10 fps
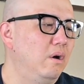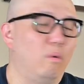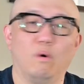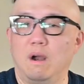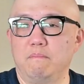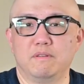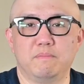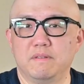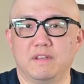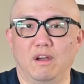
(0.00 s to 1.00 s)
Or I'm just
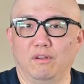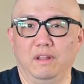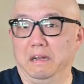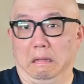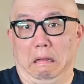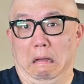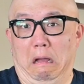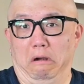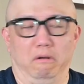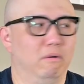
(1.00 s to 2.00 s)
miscalculating.
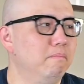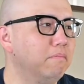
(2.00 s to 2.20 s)
I don't know.